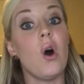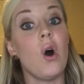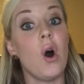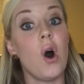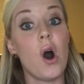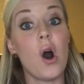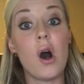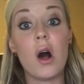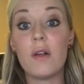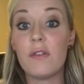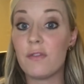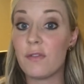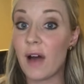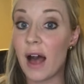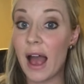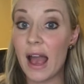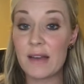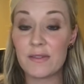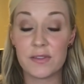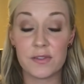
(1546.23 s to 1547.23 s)
all
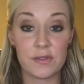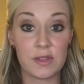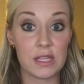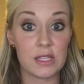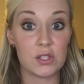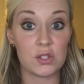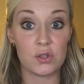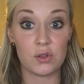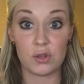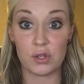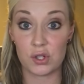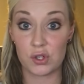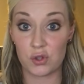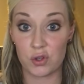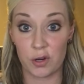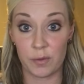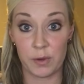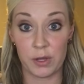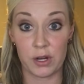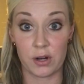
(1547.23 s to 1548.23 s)
5 of these new
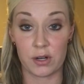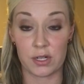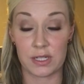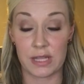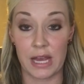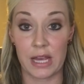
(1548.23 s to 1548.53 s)
distributors